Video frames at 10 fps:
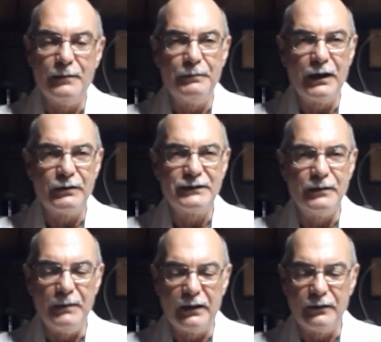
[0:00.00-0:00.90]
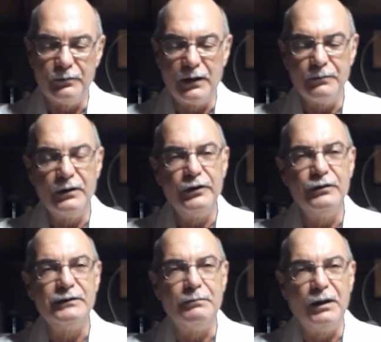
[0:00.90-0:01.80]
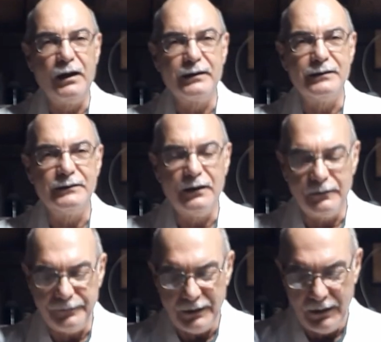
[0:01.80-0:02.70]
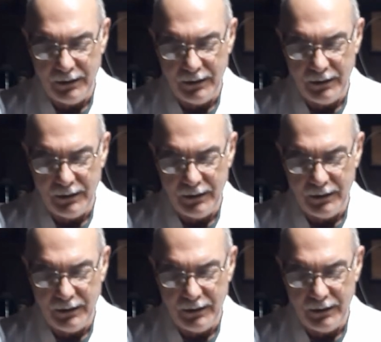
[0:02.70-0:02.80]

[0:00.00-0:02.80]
comparison method where I'm going to use the block itself